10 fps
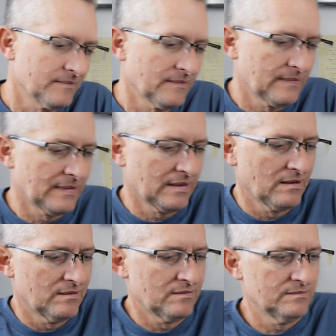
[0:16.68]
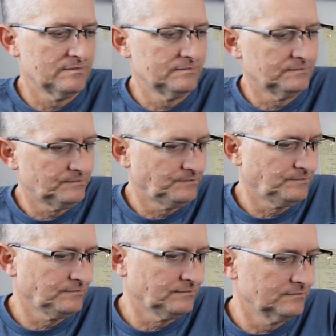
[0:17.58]

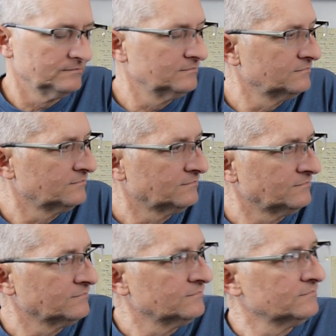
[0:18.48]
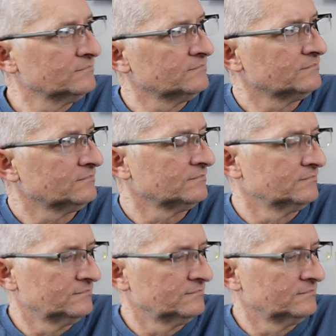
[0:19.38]
[no speech]